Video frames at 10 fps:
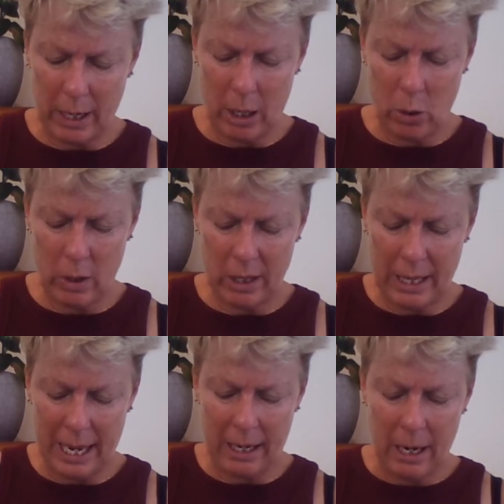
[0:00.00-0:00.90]
I look at
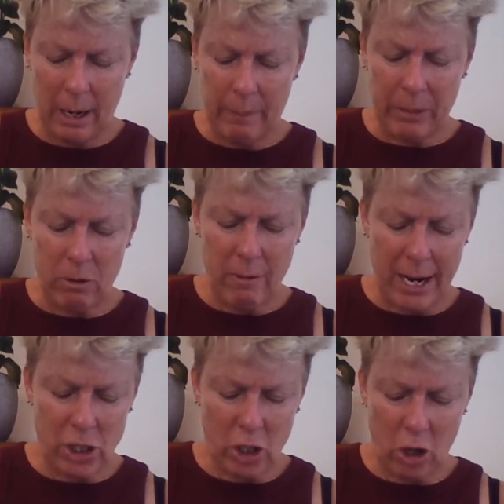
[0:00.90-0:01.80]
that. The
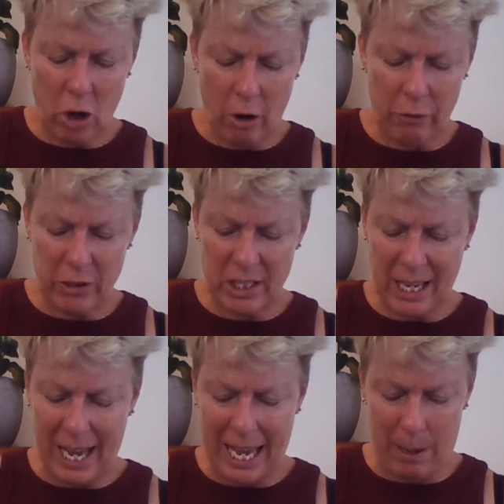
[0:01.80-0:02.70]
Russian coffers
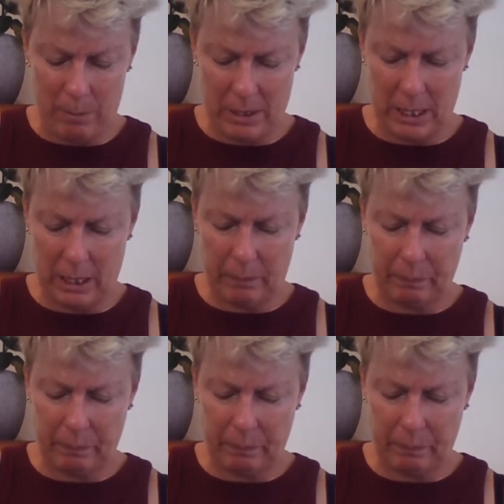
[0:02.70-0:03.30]
are empty.